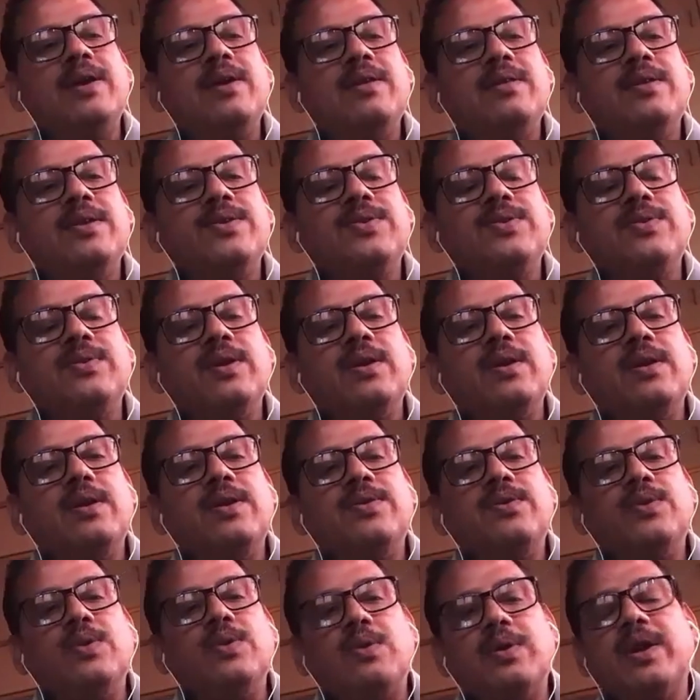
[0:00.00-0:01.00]
this thing
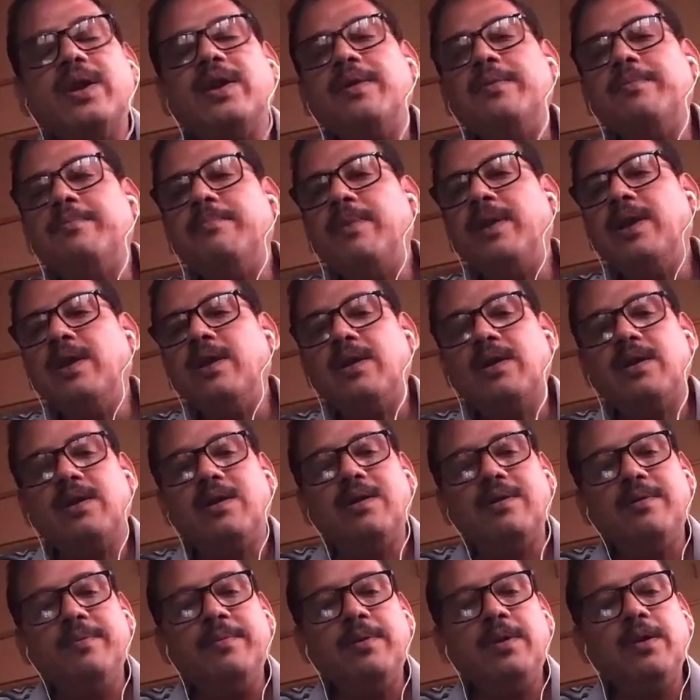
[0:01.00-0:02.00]
is, okay, make
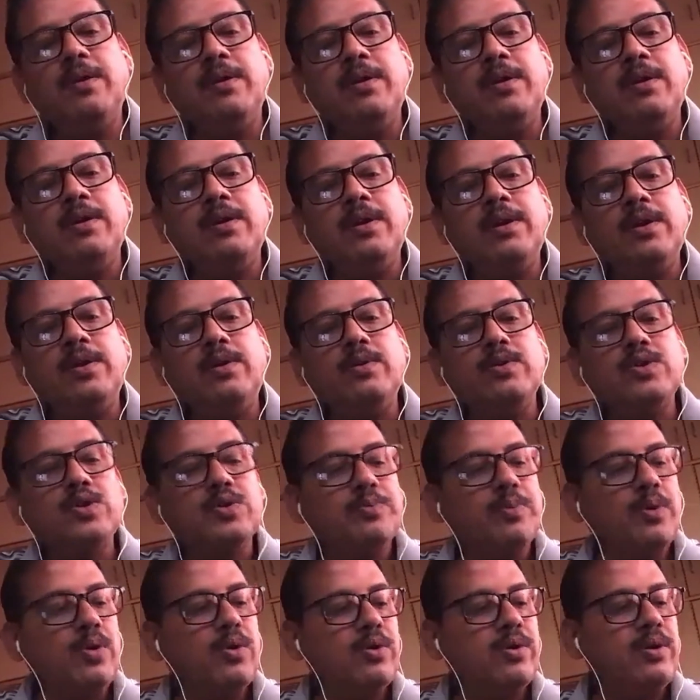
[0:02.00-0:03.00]

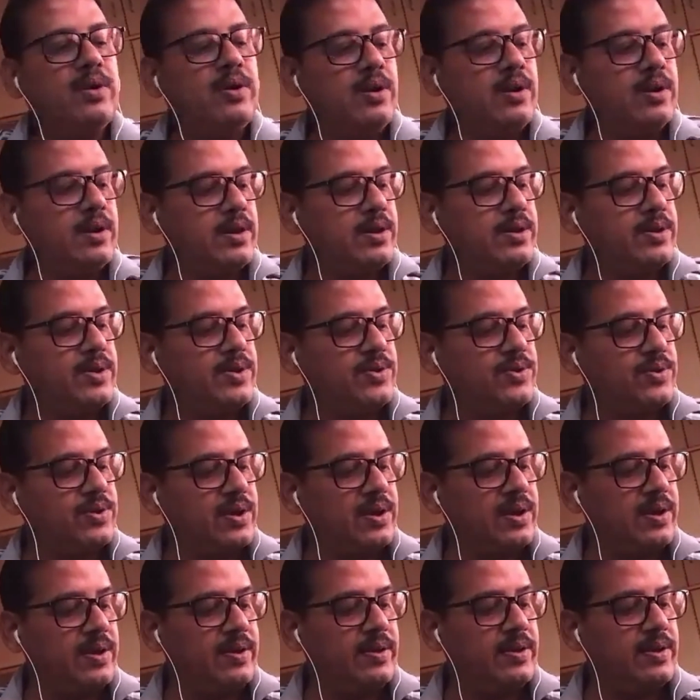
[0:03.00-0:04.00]
small this
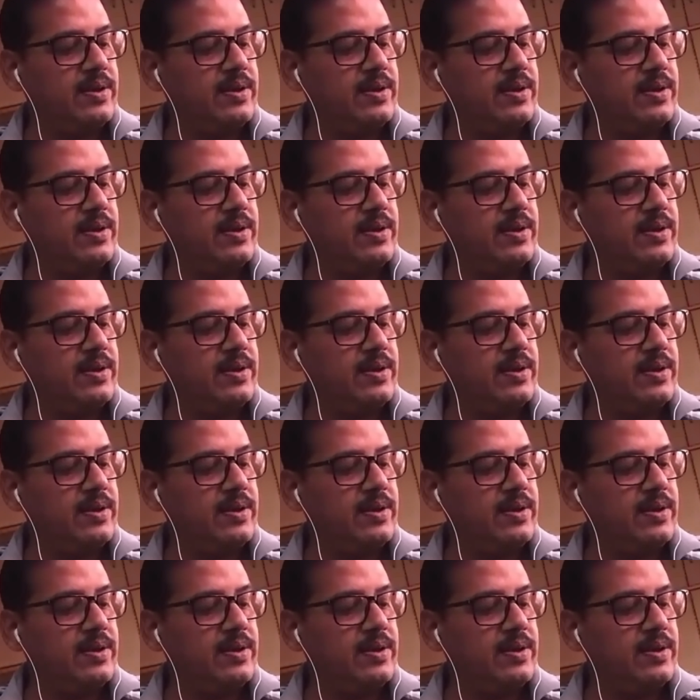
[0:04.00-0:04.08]
thing